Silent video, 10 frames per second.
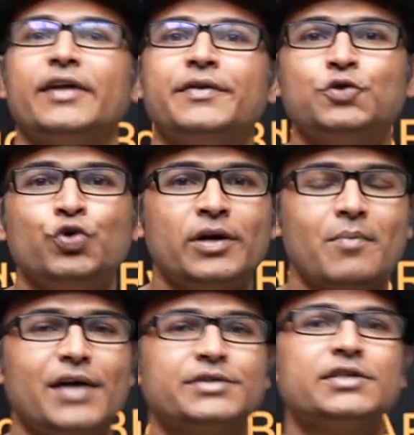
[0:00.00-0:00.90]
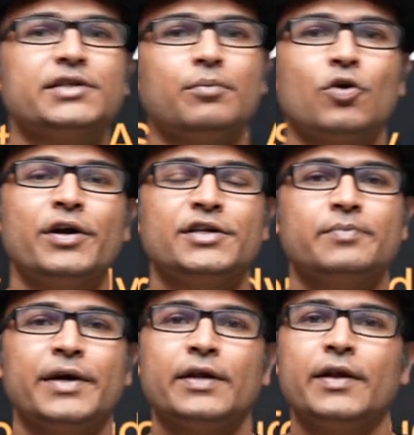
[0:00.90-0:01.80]
then doing masters abroad is
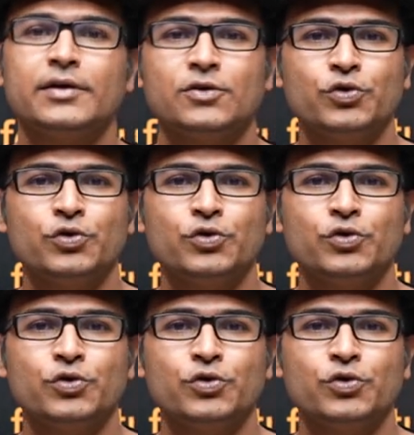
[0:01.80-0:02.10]
better than